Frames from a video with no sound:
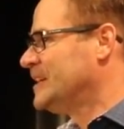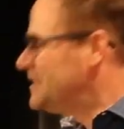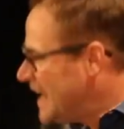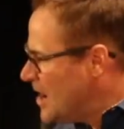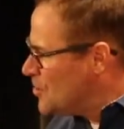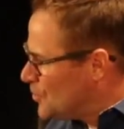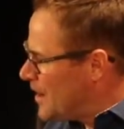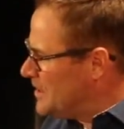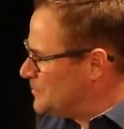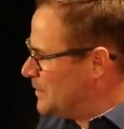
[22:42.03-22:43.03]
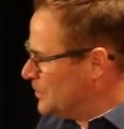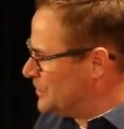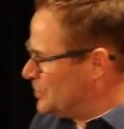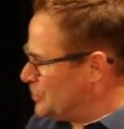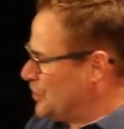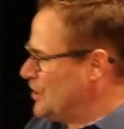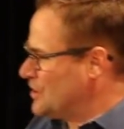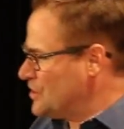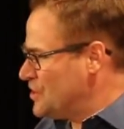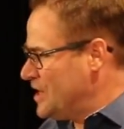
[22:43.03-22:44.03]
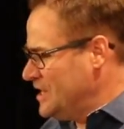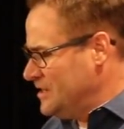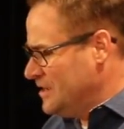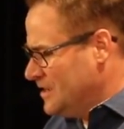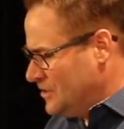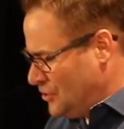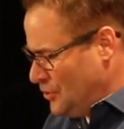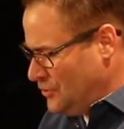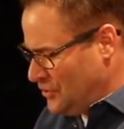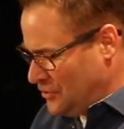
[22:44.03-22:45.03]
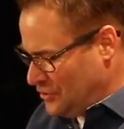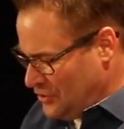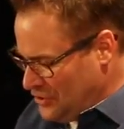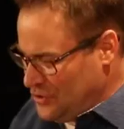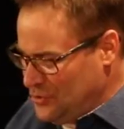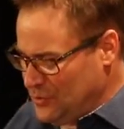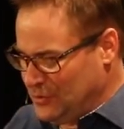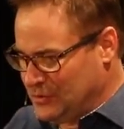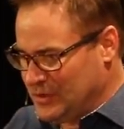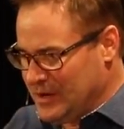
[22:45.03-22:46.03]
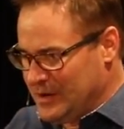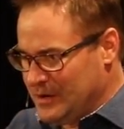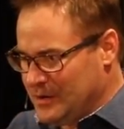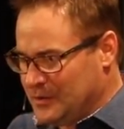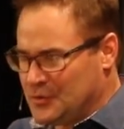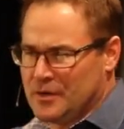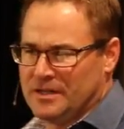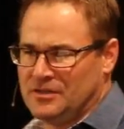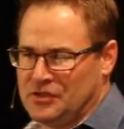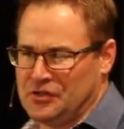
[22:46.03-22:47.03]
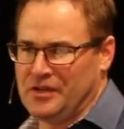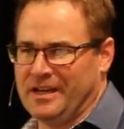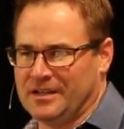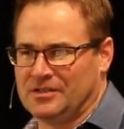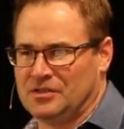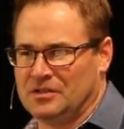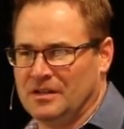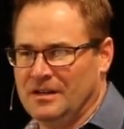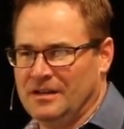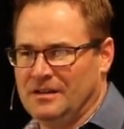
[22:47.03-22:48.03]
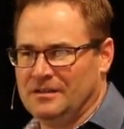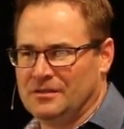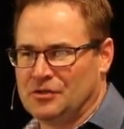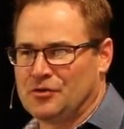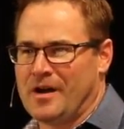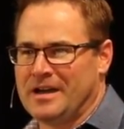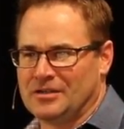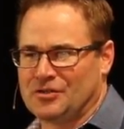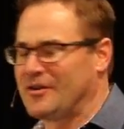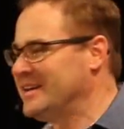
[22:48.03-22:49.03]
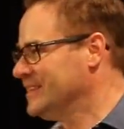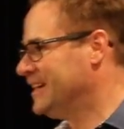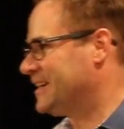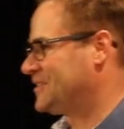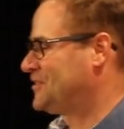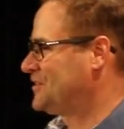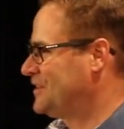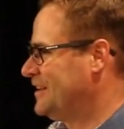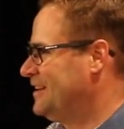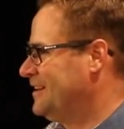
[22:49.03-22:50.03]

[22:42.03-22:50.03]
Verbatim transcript: It's how Christ builds His church. He chooses to use crooked sticks to strike straight licks.